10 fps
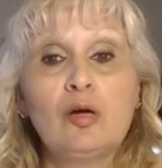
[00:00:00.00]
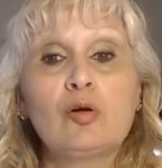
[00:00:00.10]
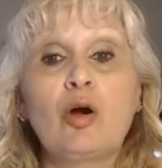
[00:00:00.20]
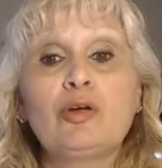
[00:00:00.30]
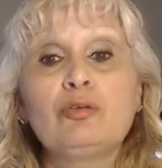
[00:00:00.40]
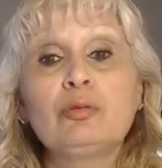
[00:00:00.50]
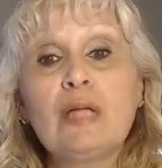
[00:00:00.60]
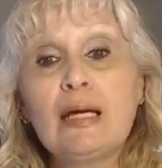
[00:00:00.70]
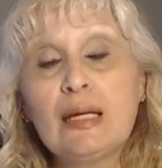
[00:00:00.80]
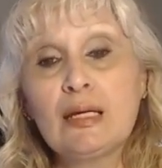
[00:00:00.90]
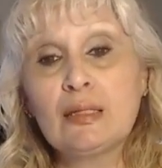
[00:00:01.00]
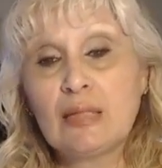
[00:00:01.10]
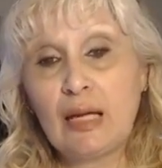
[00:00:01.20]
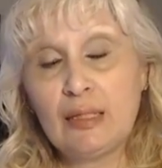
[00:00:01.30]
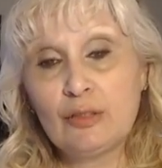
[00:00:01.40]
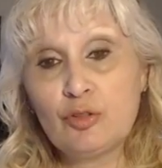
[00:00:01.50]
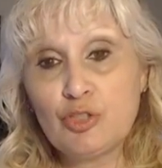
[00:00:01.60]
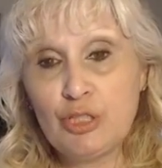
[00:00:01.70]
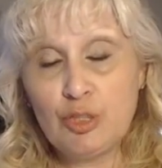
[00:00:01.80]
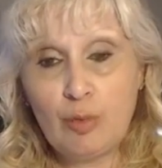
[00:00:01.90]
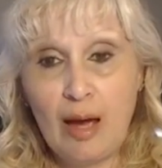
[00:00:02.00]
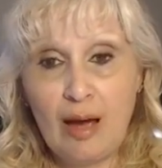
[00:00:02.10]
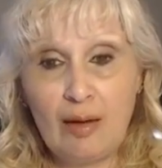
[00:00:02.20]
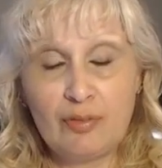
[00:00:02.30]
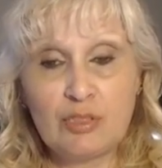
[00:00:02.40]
Or are you letting that energy you have,